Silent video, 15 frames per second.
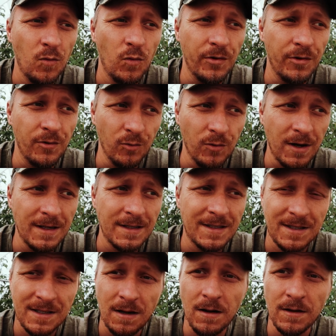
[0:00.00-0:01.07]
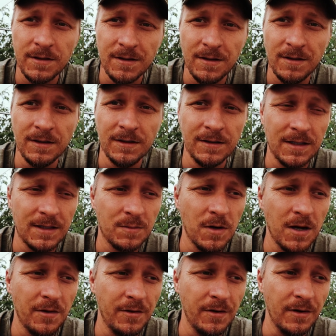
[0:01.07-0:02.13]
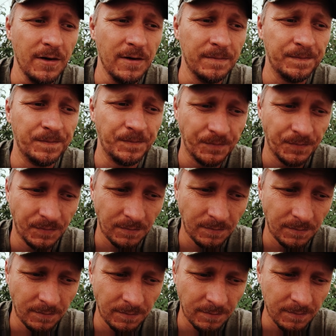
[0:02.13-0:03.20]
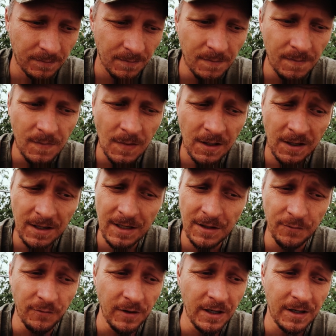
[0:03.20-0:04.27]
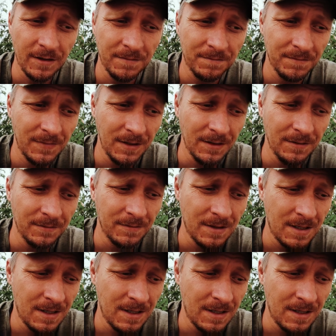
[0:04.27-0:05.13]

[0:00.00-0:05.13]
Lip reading: with the right sauce on it. That's my theory. You can eat vegan, you know,